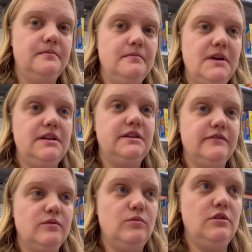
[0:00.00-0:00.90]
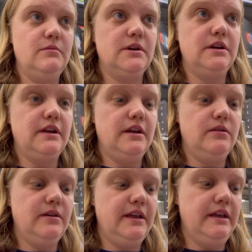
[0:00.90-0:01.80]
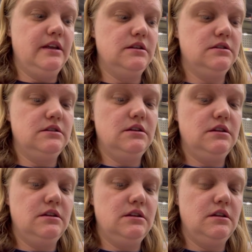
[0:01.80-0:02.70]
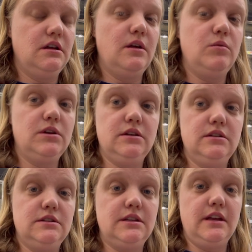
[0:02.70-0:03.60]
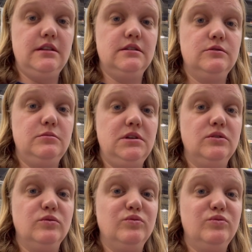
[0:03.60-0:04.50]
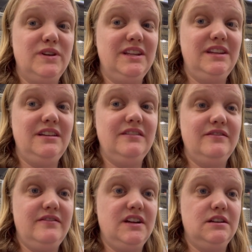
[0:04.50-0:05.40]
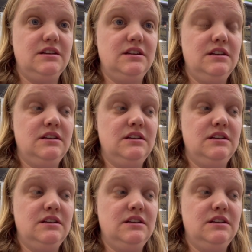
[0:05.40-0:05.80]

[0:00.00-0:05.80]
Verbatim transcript: I'm at a different Walmart now and I want to decide this would be a really fun